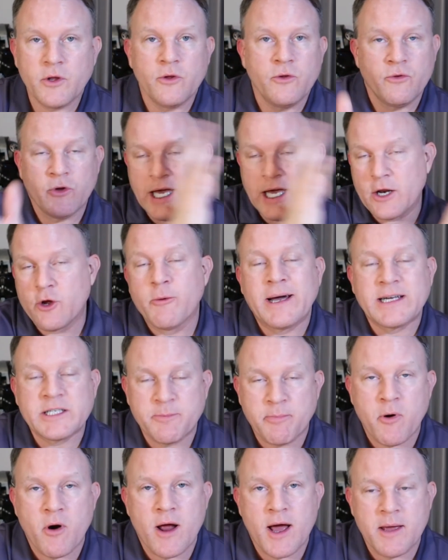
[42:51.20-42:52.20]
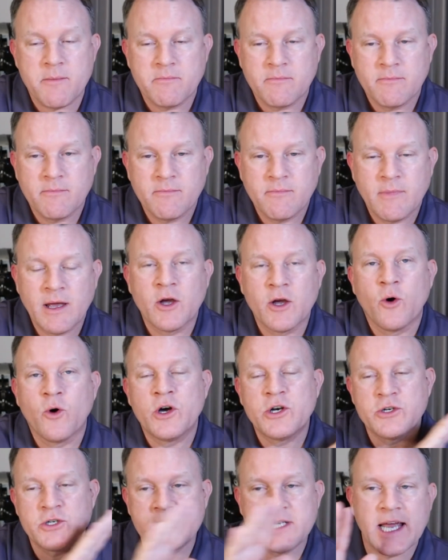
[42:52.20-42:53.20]
got to go back to Prime and go
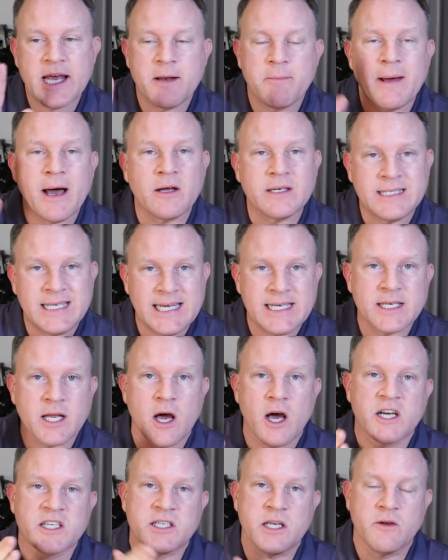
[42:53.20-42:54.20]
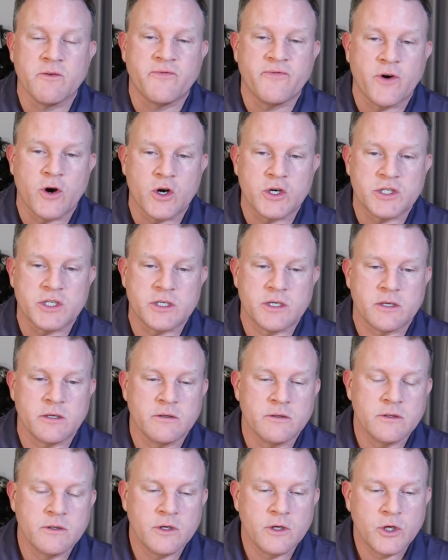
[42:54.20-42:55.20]
understand about detoxing first.
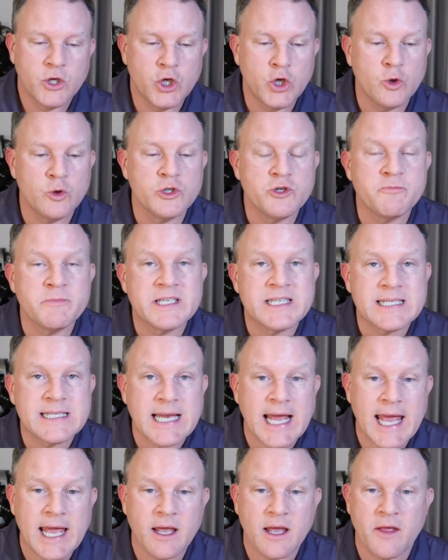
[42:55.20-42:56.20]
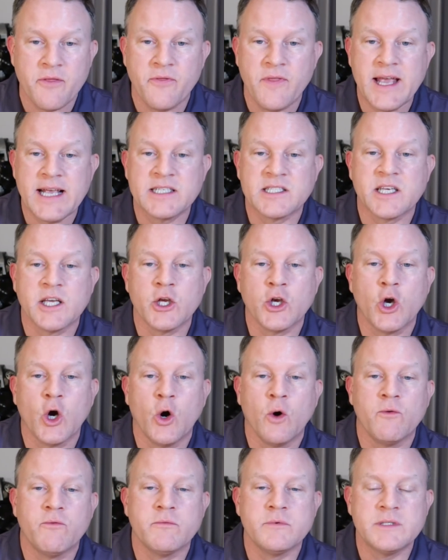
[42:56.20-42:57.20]
Huge mistake, and things can
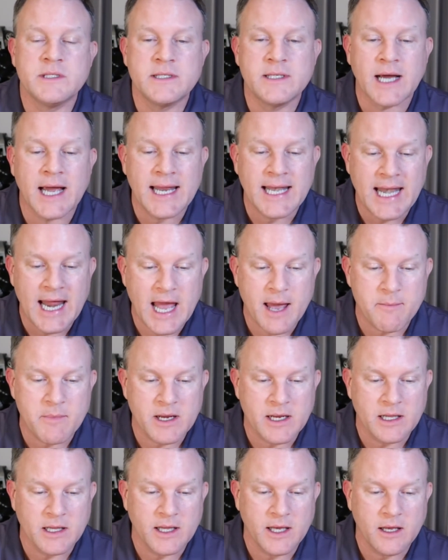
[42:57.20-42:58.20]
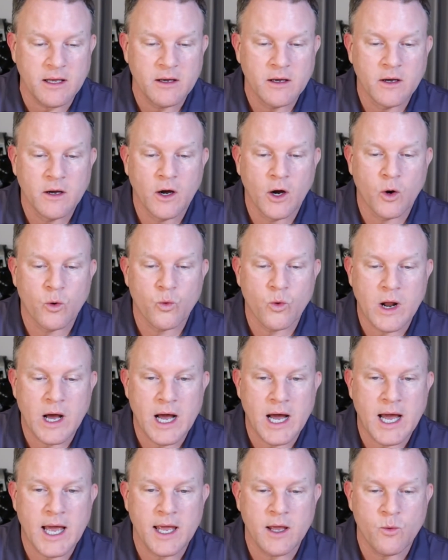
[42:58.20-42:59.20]
go dynamically
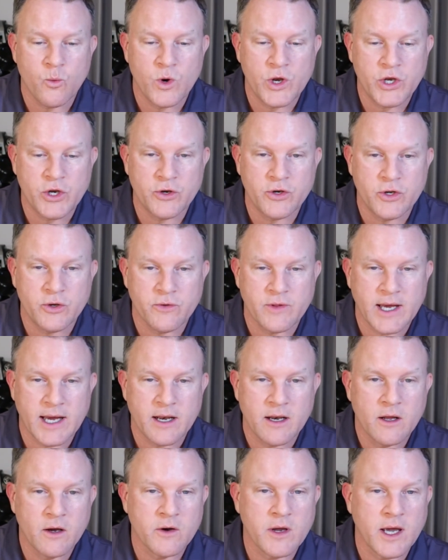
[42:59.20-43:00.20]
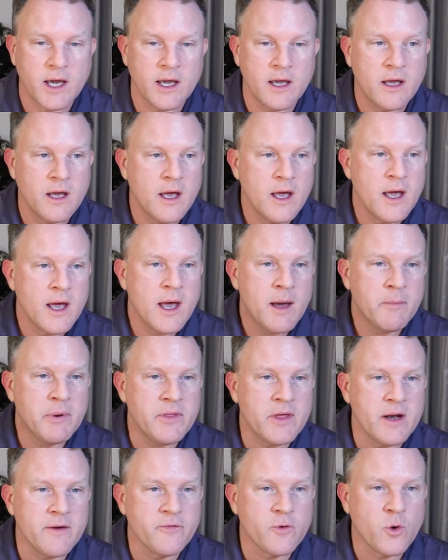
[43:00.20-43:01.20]
awry when you do that, okay? But then, of